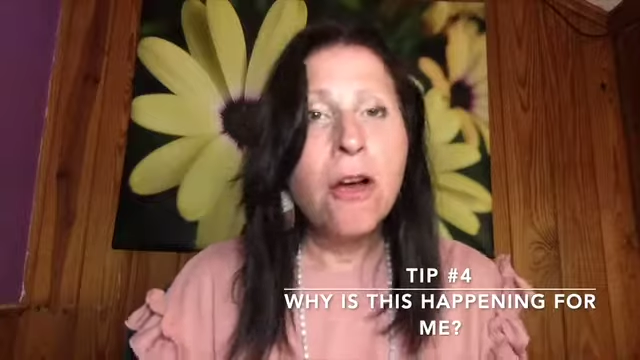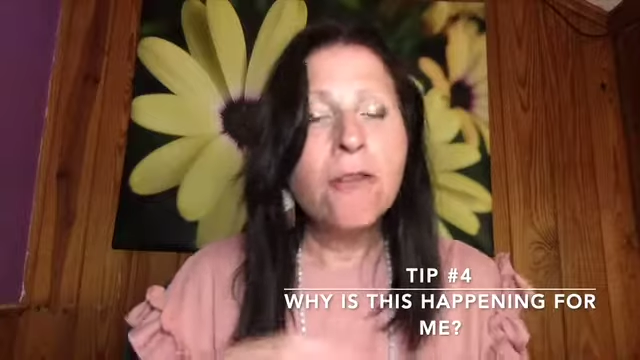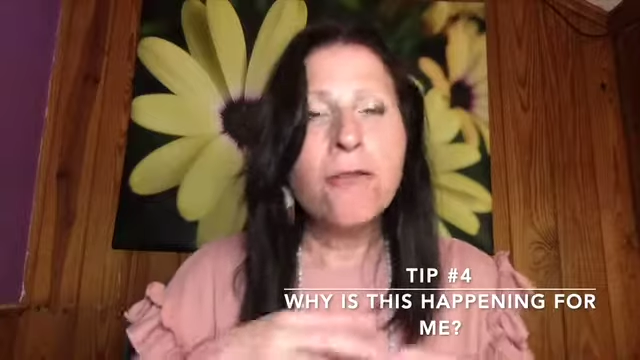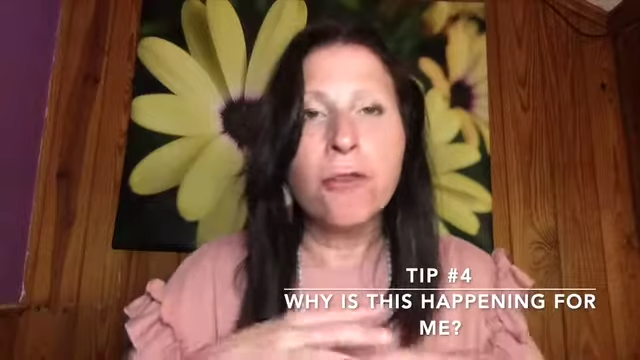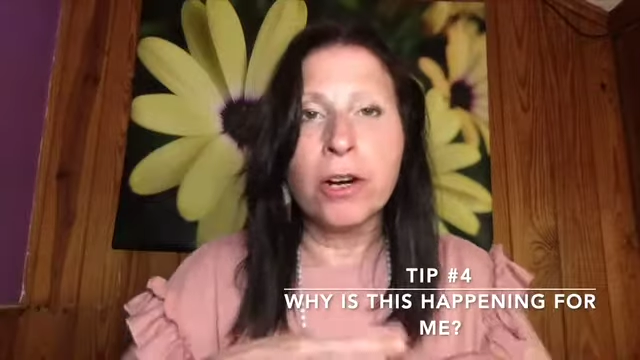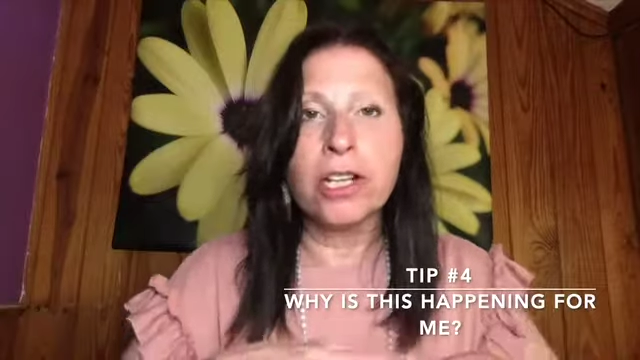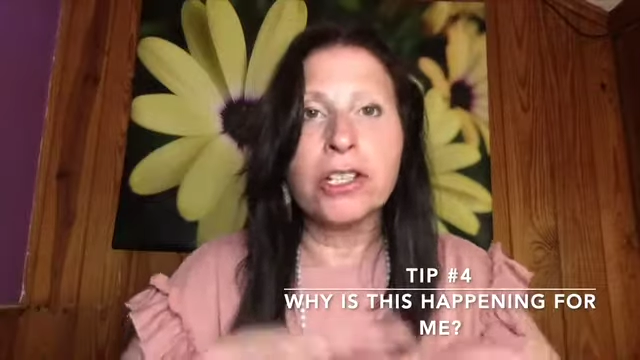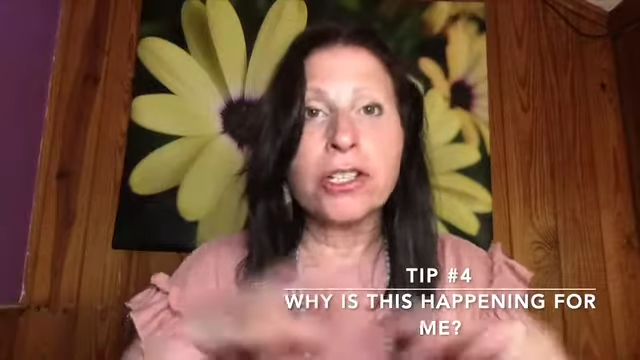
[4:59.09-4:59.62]

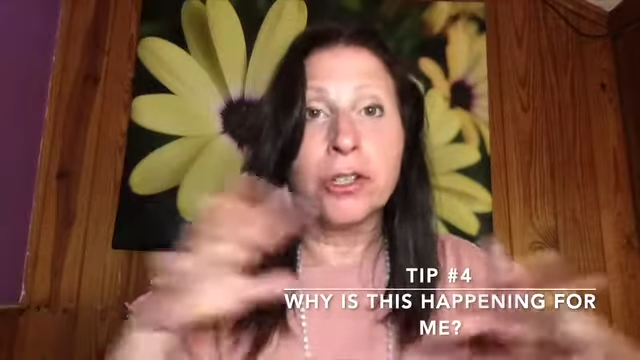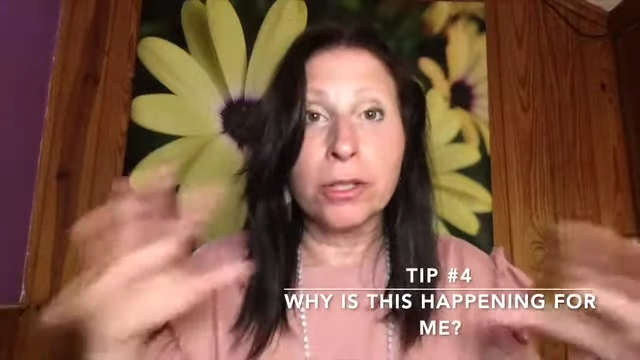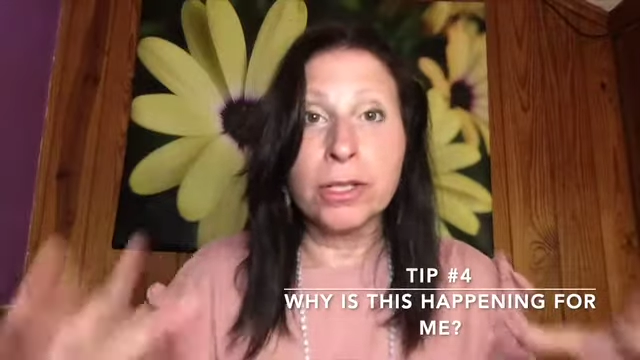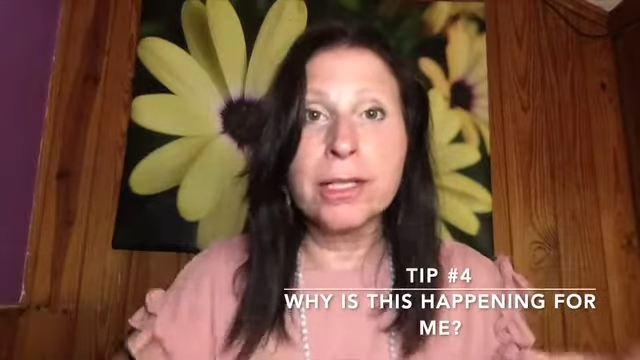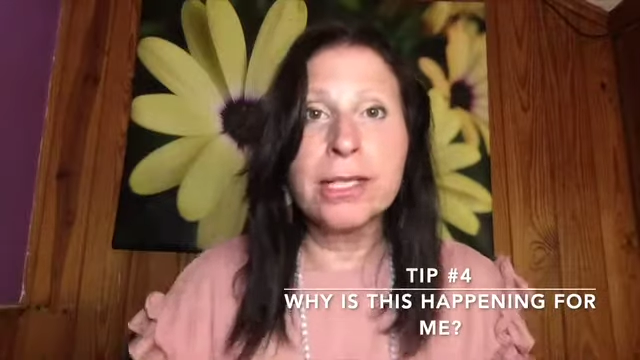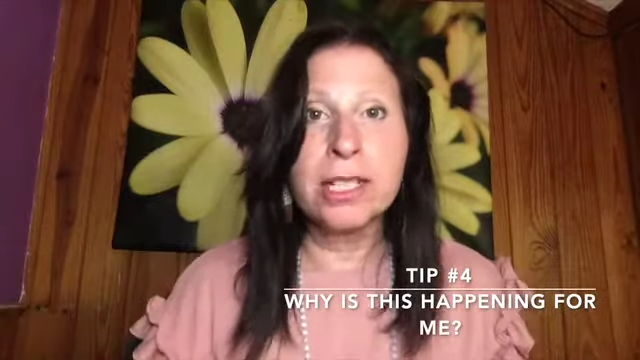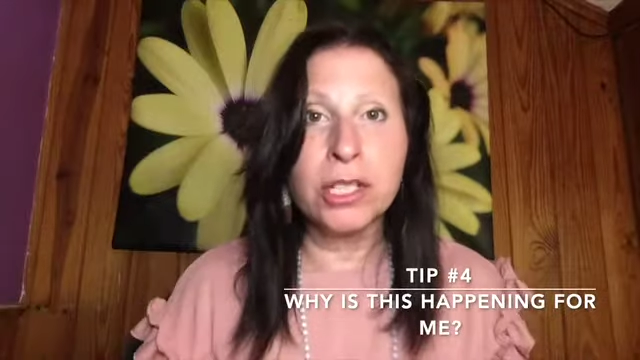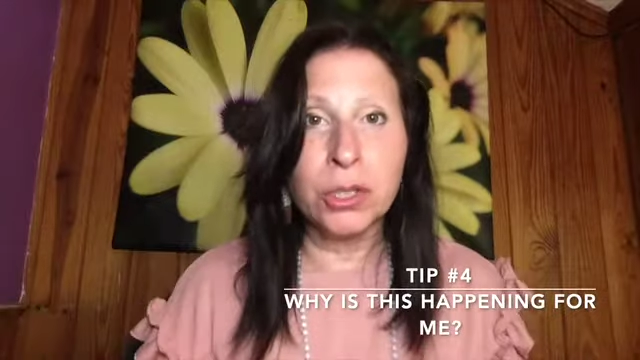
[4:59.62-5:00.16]
for a certain
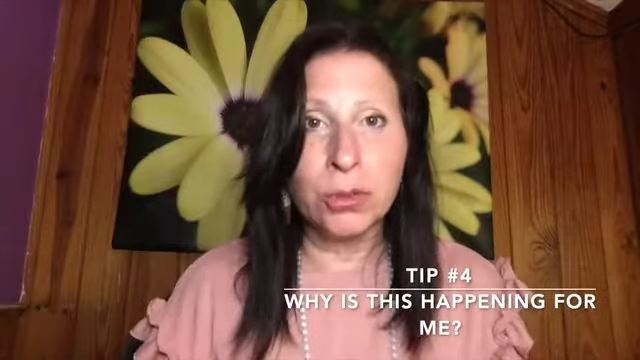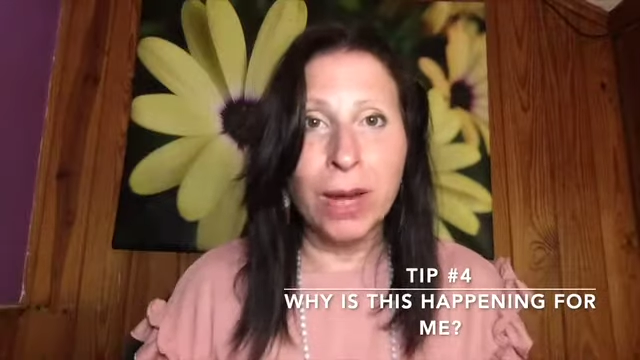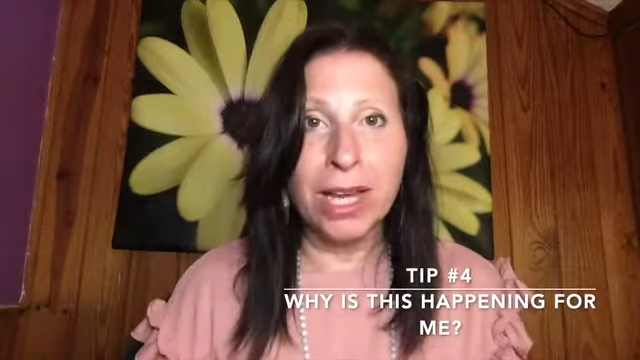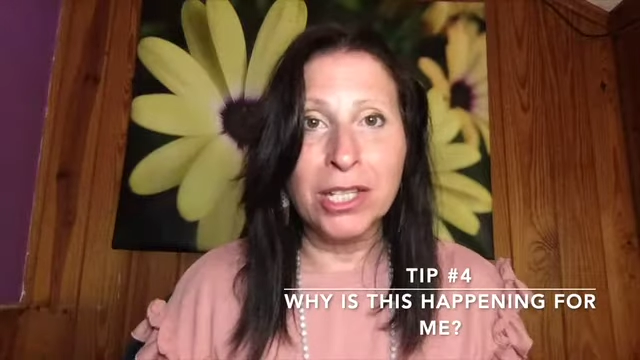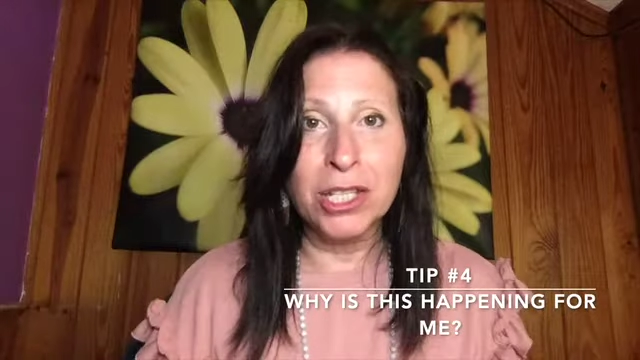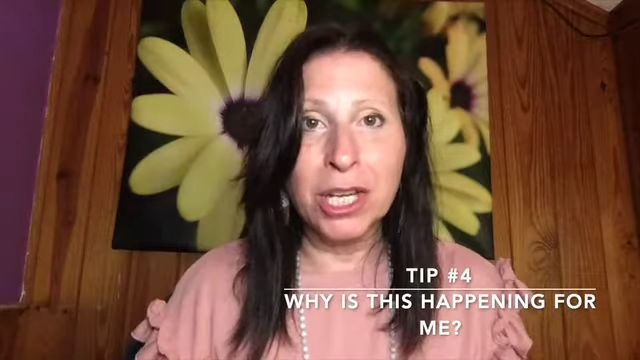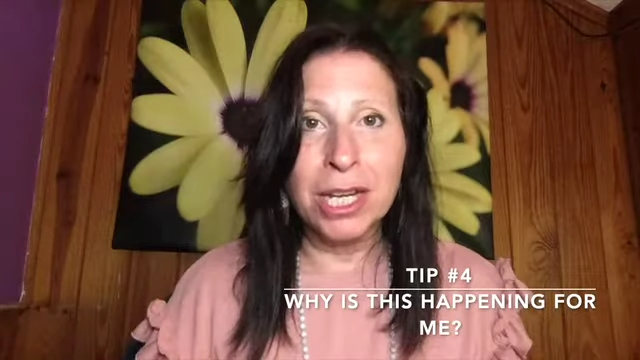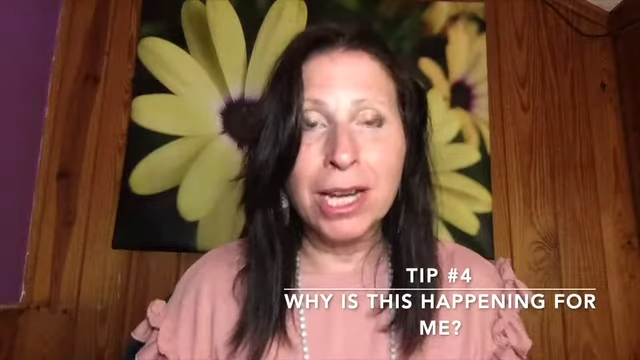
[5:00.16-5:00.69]

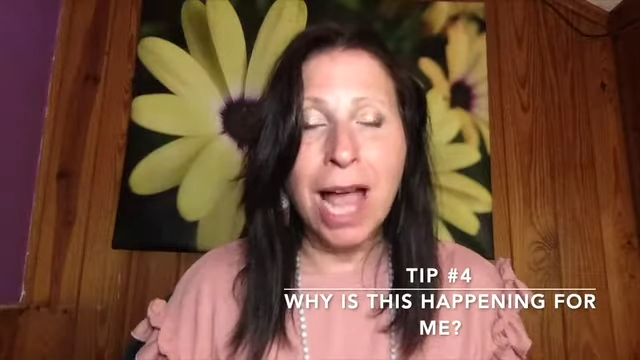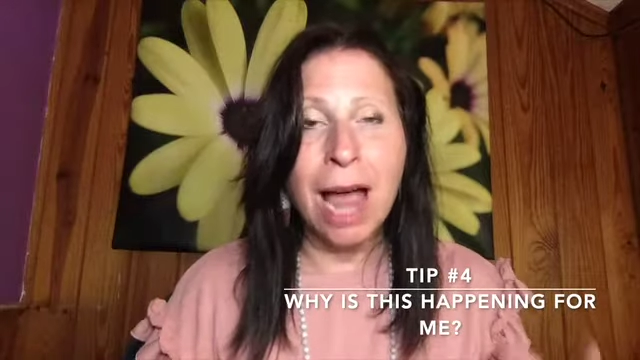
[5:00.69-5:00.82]
situation.